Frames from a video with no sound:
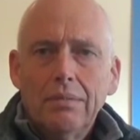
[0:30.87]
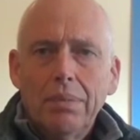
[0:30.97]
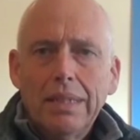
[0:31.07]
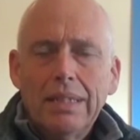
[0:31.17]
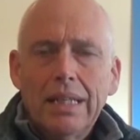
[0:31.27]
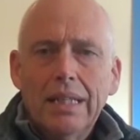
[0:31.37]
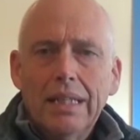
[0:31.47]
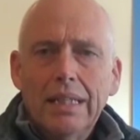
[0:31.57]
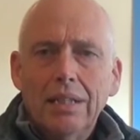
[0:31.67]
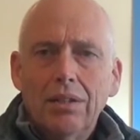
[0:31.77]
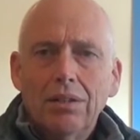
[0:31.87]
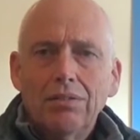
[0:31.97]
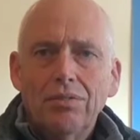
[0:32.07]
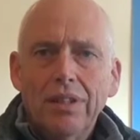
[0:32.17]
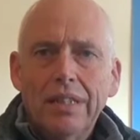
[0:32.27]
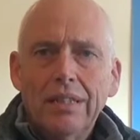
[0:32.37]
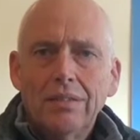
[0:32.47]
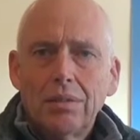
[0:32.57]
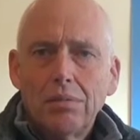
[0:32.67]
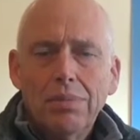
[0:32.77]
basically cotton
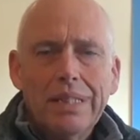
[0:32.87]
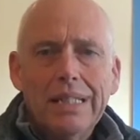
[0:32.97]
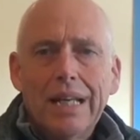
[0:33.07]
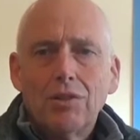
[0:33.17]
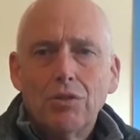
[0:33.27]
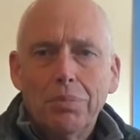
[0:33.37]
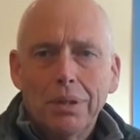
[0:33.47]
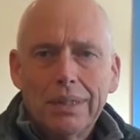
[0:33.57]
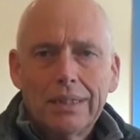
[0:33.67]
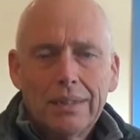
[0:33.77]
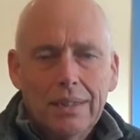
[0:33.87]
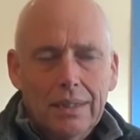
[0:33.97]
fillings, completely natural product